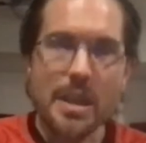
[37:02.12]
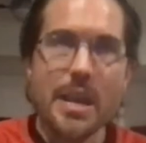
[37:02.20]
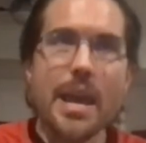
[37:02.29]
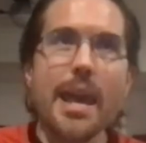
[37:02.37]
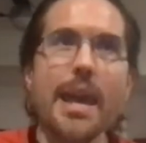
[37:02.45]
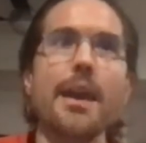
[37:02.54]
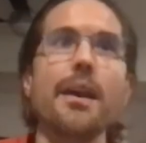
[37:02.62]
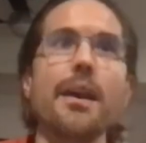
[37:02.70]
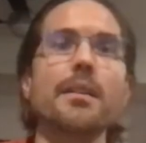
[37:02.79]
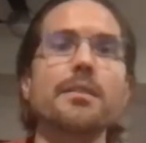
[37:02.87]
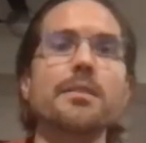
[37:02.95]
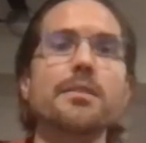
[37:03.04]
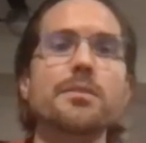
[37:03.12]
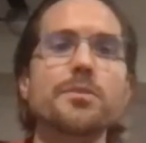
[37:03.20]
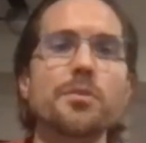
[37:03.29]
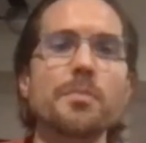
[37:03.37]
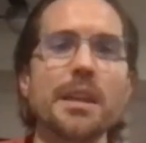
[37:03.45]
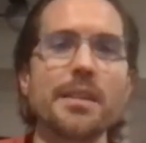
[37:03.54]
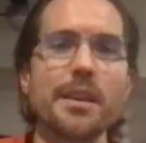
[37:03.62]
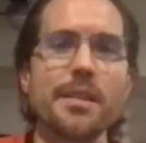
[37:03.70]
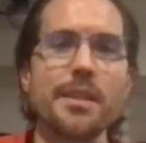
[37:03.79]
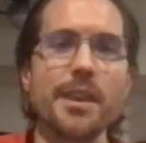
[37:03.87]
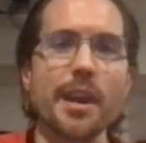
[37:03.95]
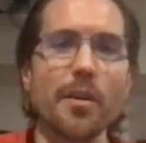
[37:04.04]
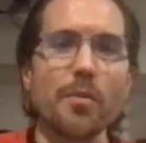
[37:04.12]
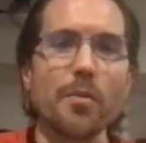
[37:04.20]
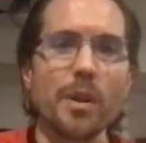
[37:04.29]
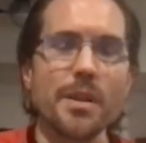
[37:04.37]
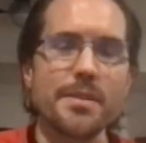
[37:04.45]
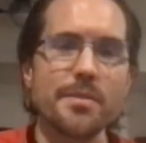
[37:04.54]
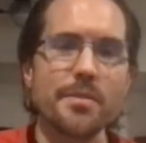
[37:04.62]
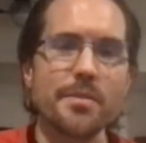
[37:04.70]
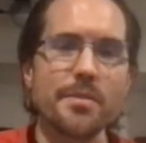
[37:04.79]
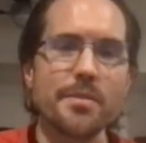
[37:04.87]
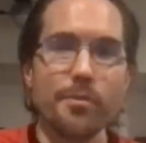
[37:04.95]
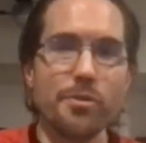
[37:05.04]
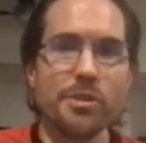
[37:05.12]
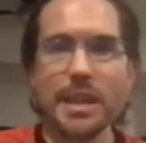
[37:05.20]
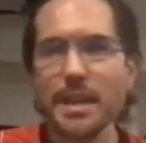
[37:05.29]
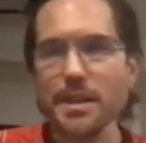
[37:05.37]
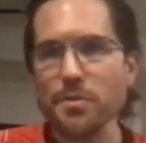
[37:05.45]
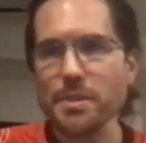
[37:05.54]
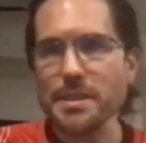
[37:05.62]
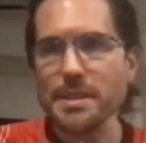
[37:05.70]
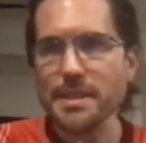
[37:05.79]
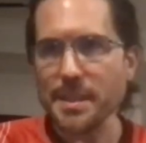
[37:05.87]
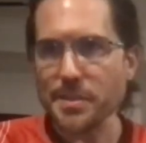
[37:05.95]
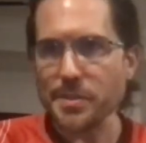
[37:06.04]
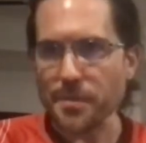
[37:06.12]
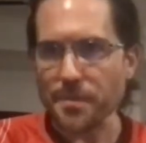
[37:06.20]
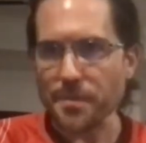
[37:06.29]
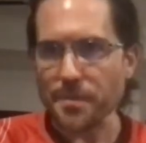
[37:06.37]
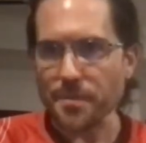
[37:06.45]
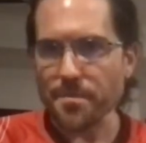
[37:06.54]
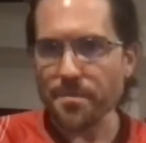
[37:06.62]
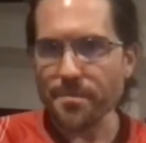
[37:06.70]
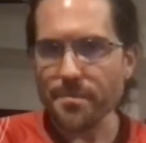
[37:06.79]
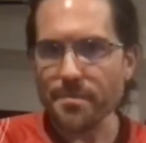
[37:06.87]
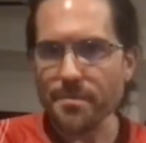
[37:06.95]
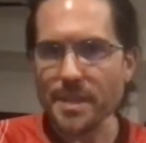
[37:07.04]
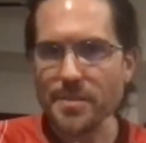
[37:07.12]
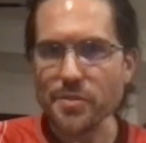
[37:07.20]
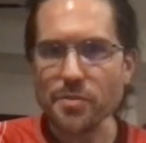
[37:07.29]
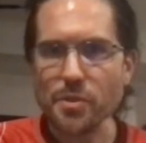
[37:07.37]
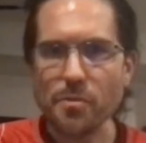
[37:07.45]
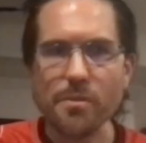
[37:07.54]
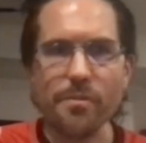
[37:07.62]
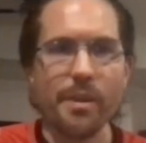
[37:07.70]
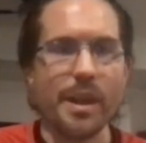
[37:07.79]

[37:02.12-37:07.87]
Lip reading: And so many of the young ones, unfortunately, I don't think that they do. They do know where to find